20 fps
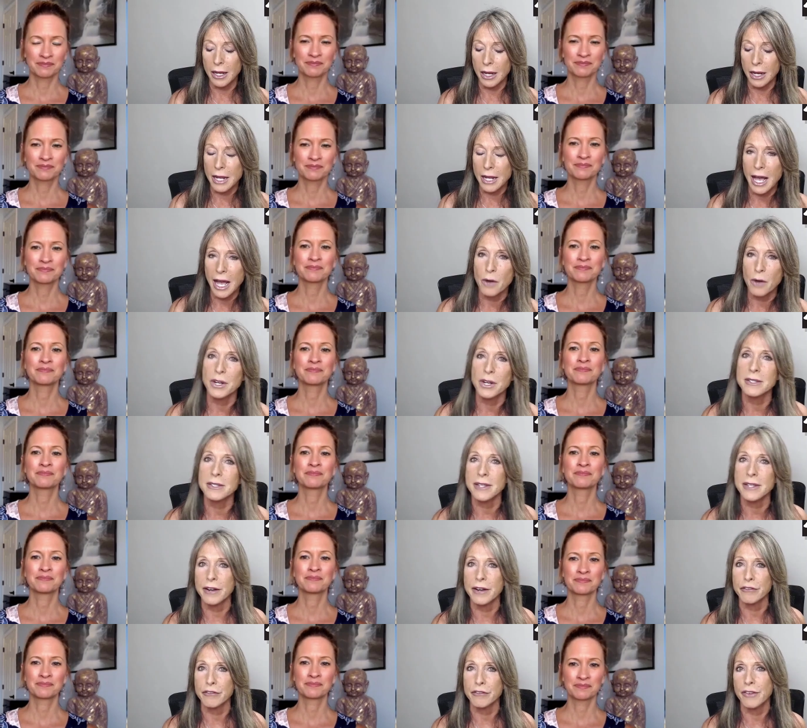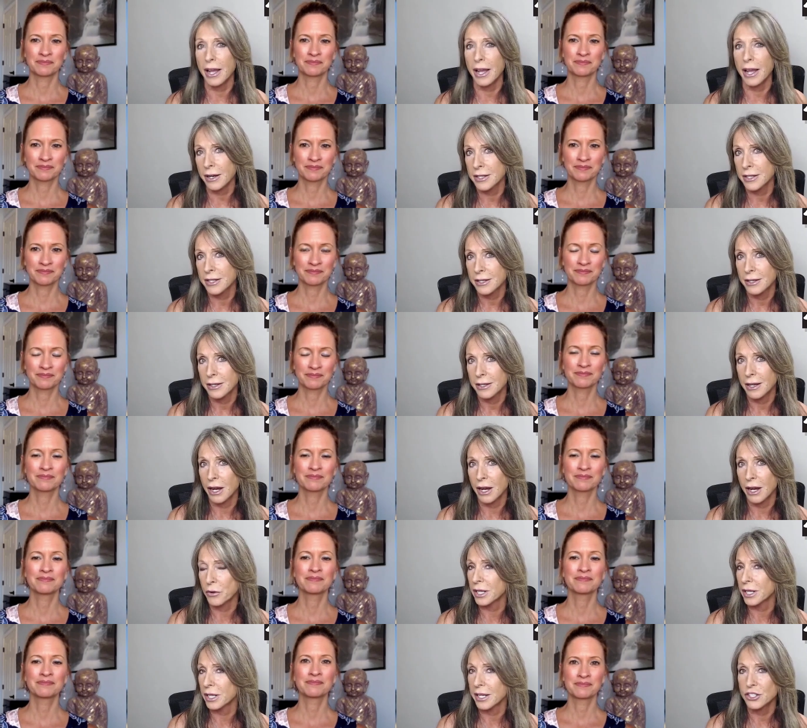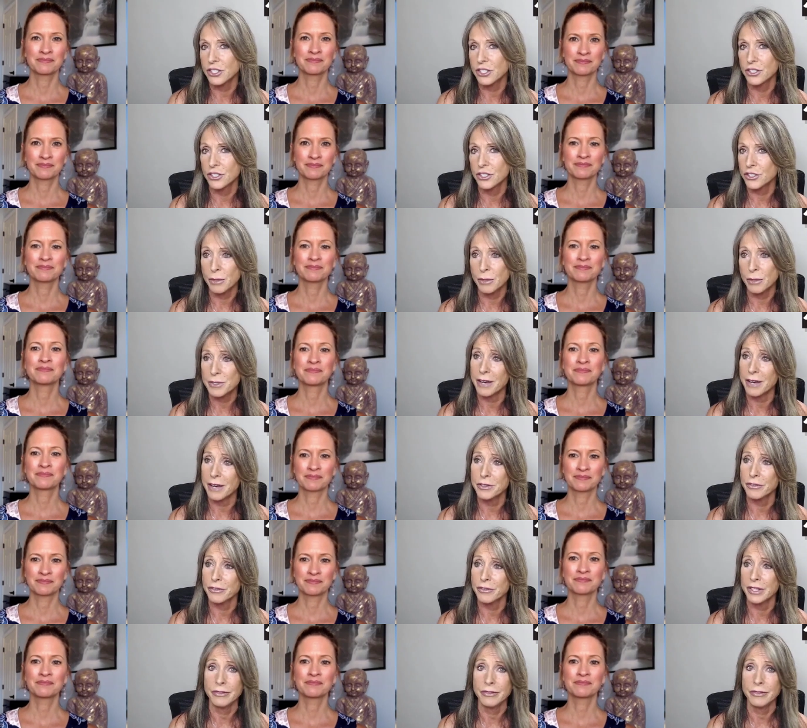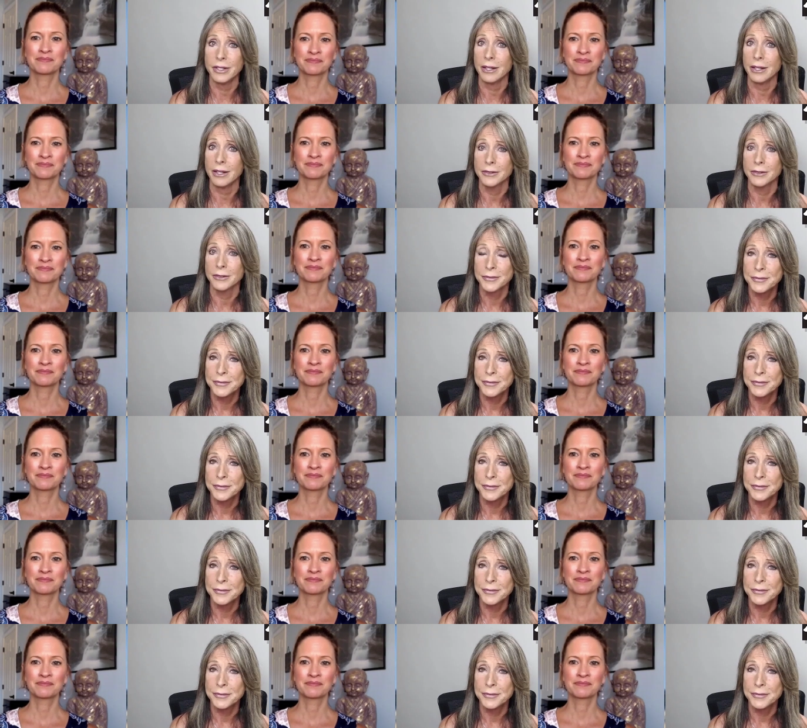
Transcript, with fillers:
Speaker 1: and how does that affect our relationships after 50